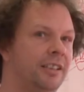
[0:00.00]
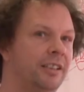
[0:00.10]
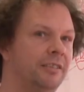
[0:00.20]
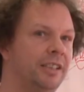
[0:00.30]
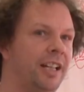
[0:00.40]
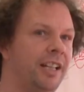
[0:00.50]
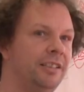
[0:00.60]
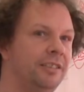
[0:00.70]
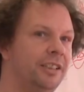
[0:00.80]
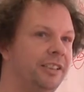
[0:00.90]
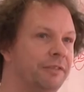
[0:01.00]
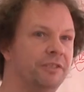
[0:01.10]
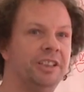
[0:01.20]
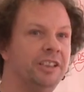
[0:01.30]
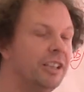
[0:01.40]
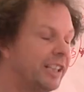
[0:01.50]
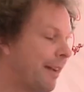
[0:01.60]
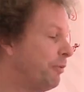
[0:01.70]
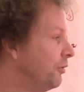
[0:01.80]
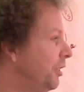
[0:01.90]
okay, given the
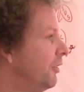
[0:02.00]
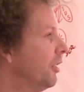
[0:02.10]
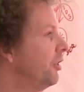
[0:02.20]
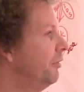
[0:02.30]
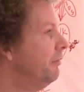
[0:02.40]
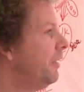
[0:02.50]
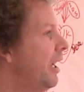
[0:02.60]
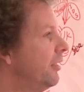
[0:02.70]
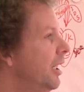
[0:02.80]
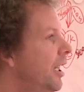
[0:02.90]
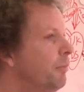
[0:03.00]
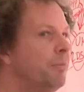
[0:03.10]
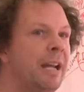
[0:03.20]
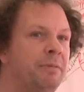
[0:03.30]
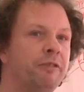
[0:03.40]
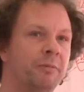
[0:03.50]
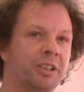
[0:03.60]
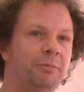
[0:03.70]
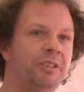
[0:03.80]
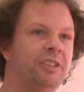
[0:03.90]
capital you've got to invest. But maybe from a
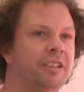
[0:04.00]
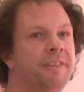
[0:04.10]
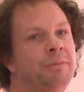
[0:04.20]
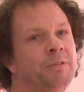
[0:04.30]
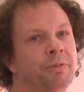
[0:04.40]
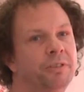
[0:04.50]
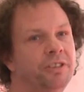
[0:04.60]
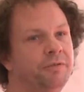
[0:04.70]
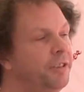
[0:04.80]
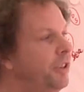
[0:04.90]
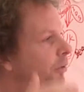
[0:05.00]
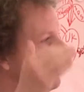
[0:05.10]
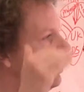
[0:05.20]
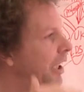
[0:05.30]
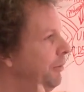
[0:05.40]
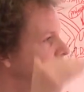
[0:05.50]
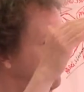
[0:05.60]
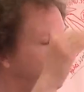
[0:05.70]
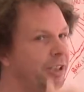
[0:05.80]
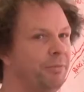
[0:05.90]
community development point of view, you want to keep your
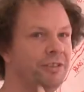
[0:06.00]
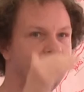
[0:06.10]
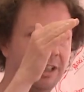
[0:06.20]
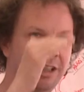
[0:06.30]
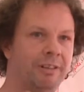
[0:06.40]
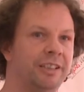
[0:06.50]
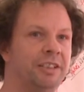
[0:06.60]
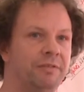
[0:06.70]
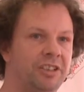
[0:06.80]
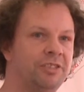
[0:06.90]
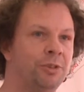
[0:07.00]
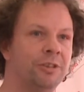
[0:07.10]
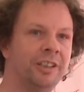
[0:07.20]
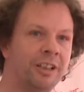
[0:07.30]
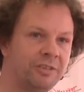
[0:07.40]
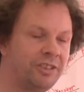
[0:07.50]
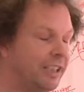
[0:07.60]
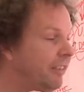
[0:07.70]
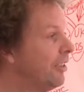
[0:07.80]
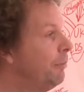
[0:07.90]
turbines relatively small, and obviously
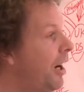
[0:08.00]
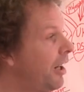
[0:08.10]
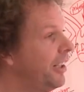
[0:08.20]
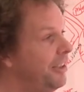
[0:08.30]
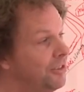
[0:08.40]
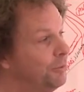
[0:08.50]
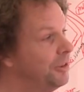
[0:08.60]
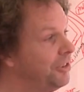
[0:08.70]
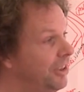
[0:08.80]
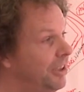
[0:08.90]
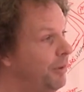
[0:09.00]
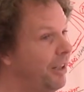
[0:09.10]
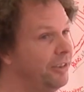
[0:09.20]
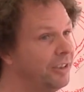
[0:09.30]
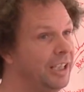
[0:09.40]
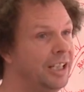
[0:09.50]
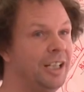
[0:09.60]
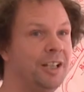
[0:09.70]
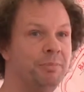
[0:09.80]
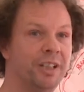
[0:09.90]
there is a market in smaller turbines.
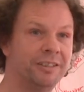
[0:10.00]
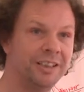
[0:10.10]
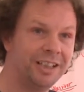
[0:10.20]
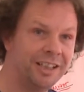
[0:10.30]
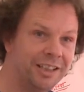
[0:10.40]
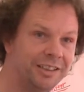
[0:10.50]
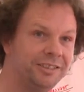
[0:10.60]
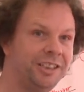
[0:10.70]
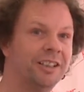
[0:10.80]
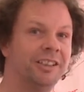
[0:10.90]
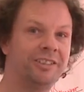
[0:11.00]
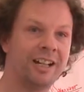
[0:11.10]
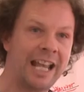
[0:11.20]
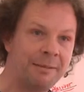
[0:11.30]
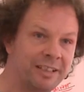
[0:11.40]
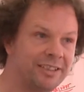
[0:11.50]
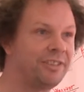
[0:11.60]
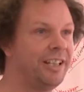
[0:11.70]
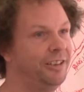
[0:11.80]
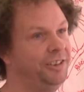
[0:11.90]
But you know, the dynamics of
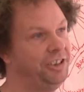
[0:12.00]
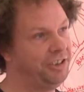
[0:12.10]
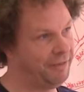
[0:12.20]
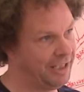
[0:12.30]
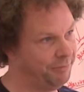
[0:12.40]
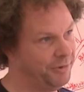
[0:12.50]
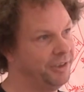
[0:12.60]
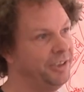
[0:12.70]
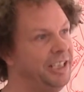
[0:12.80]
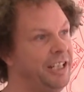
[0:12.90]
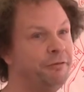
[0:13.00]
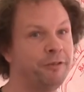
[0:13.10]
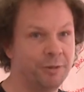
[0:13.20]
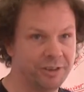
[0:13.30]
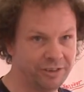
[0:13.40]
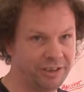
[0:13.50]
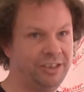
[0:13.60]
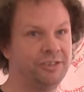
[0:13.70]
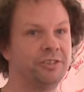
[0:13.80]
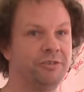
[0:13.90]
technology development and the influence that
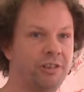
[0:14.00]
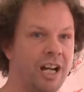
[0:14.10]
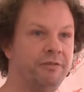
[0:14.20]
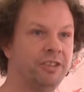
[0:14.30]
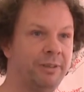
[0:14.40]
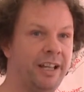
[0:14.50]
these sorts of drivers